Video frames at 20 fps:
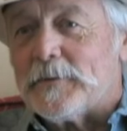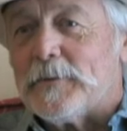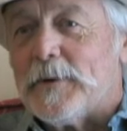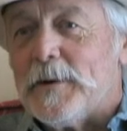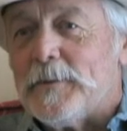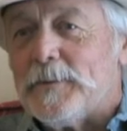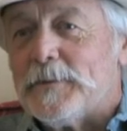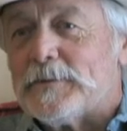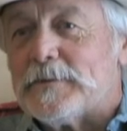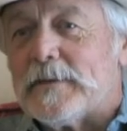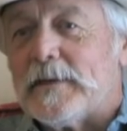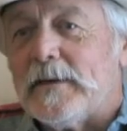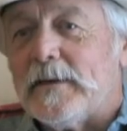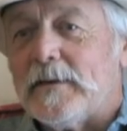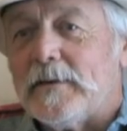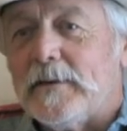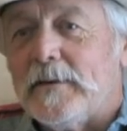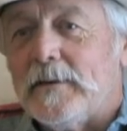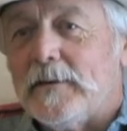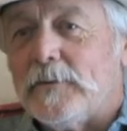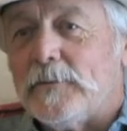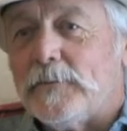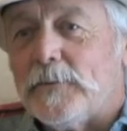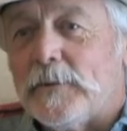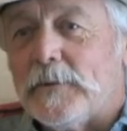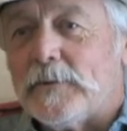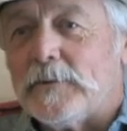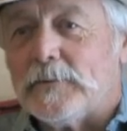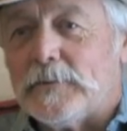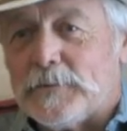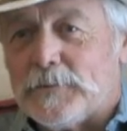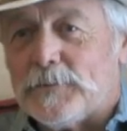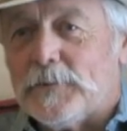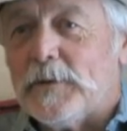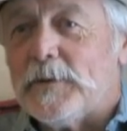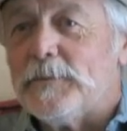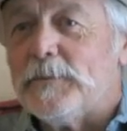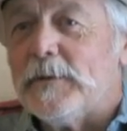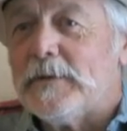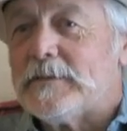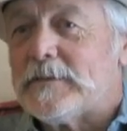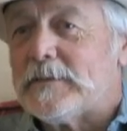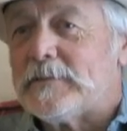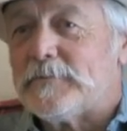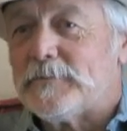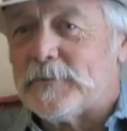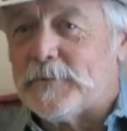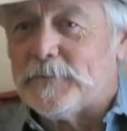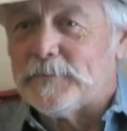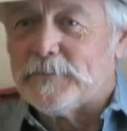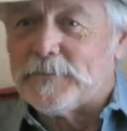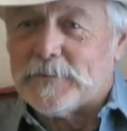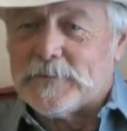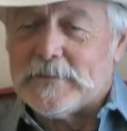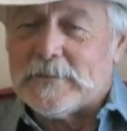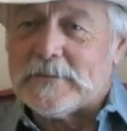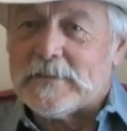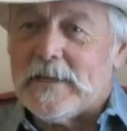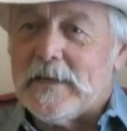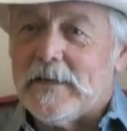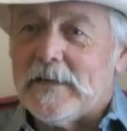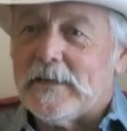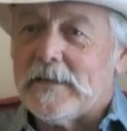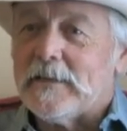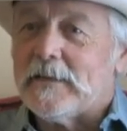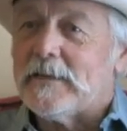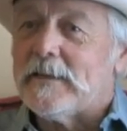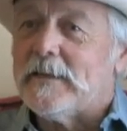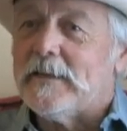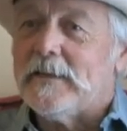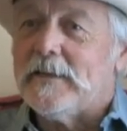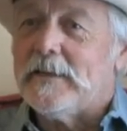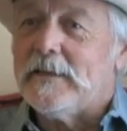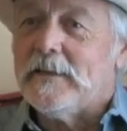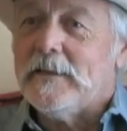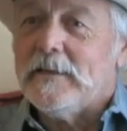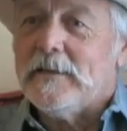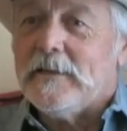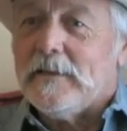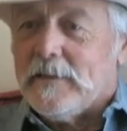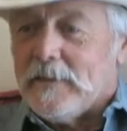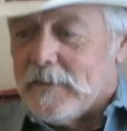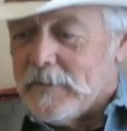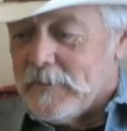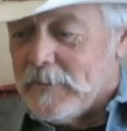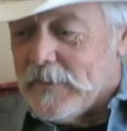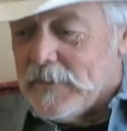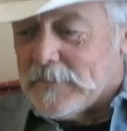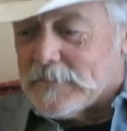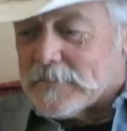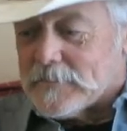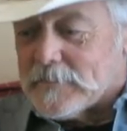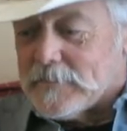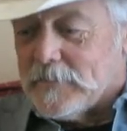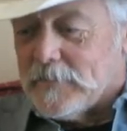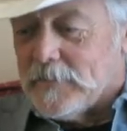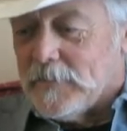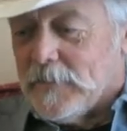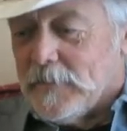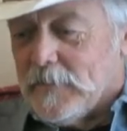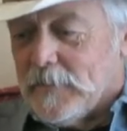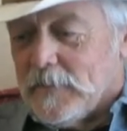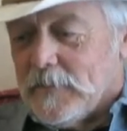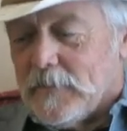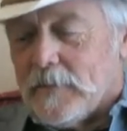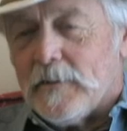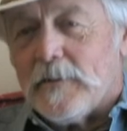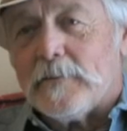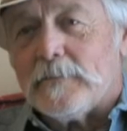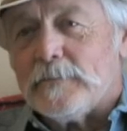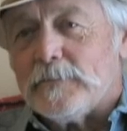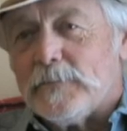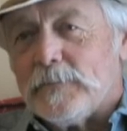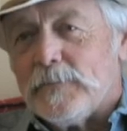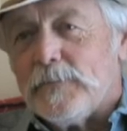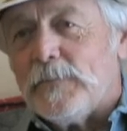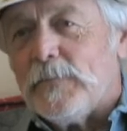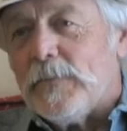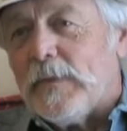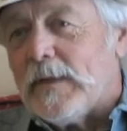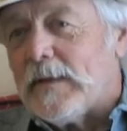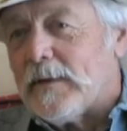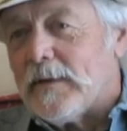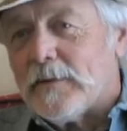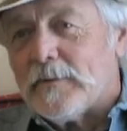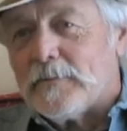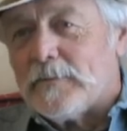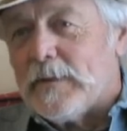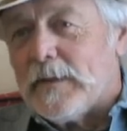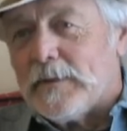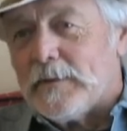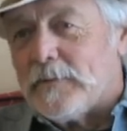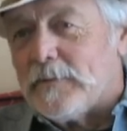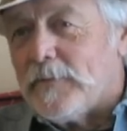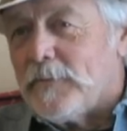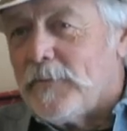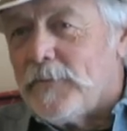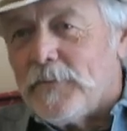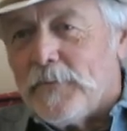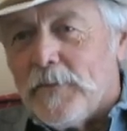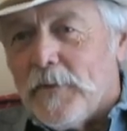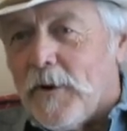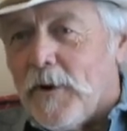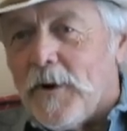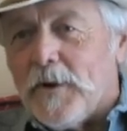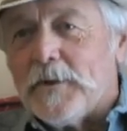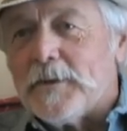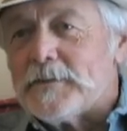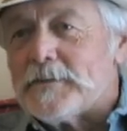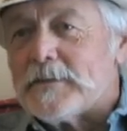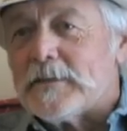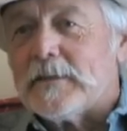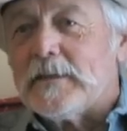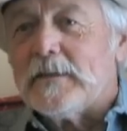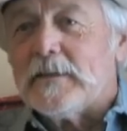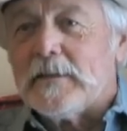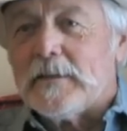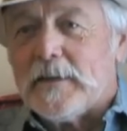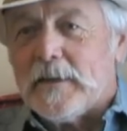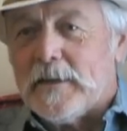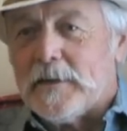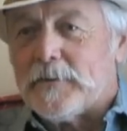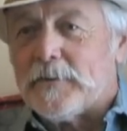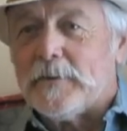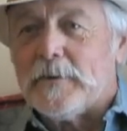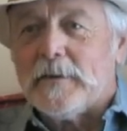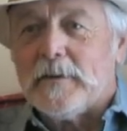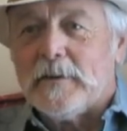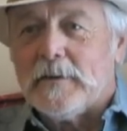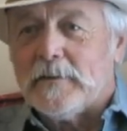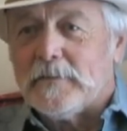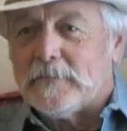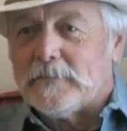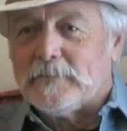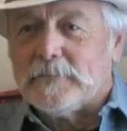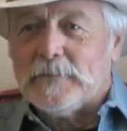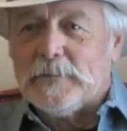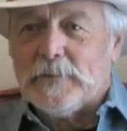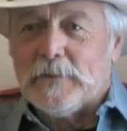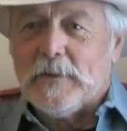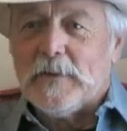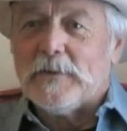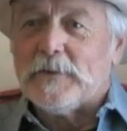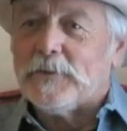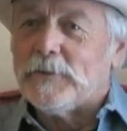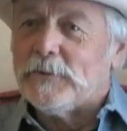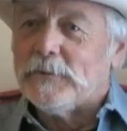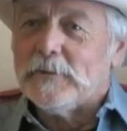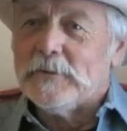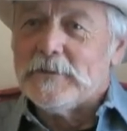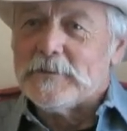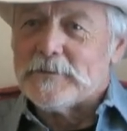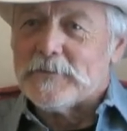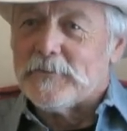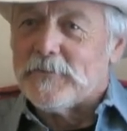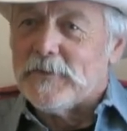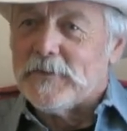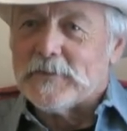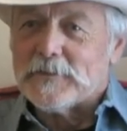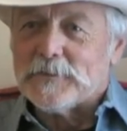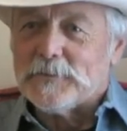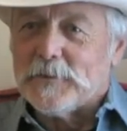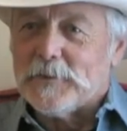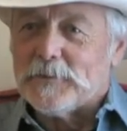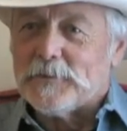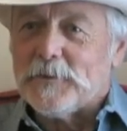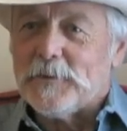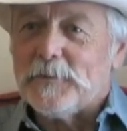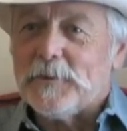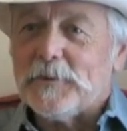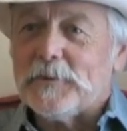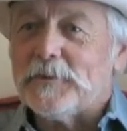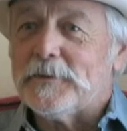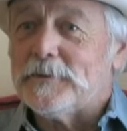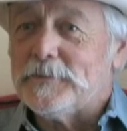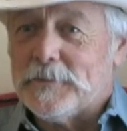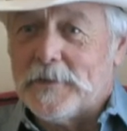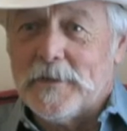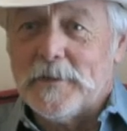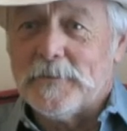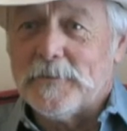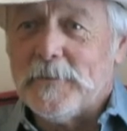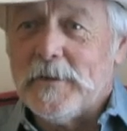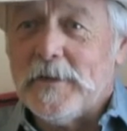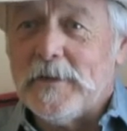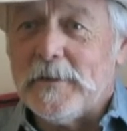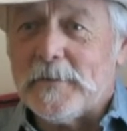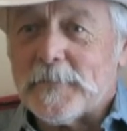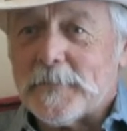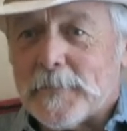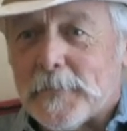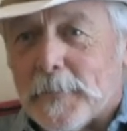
represented what was really missing from society today, and that's that honesty, integrity, and that whole list of things that we attribute to John Wayne.